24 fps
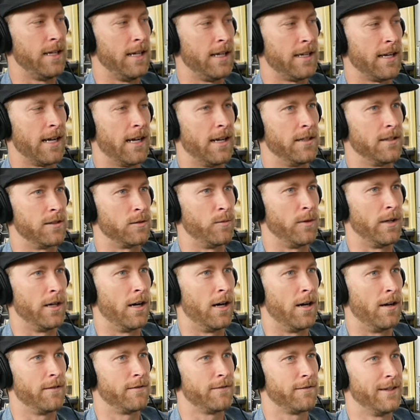it kind of just went
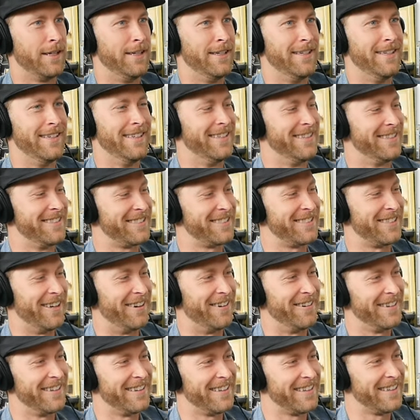off. so, so
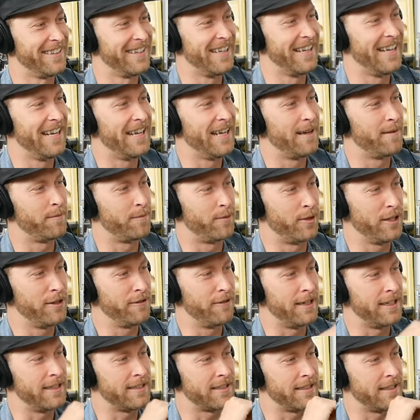pretty recent, pretty
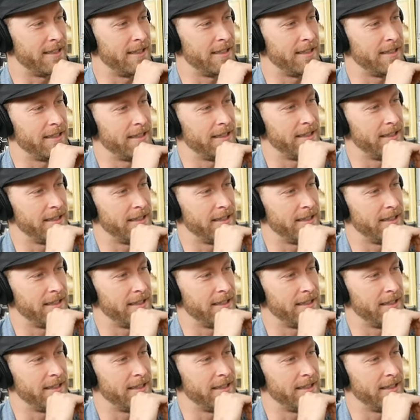recent.